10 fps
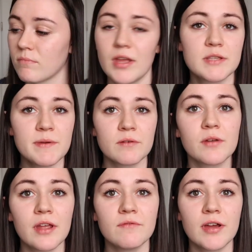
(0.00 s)
It's been
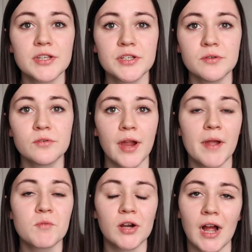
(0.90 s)
really fun to
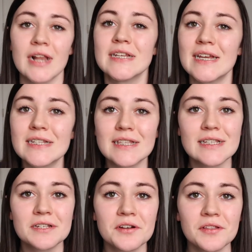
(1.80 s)
create more content
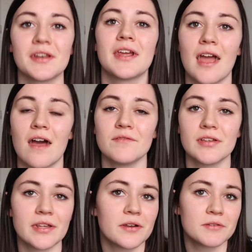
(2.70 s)
this year than I have
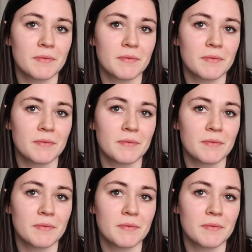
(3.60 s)
in years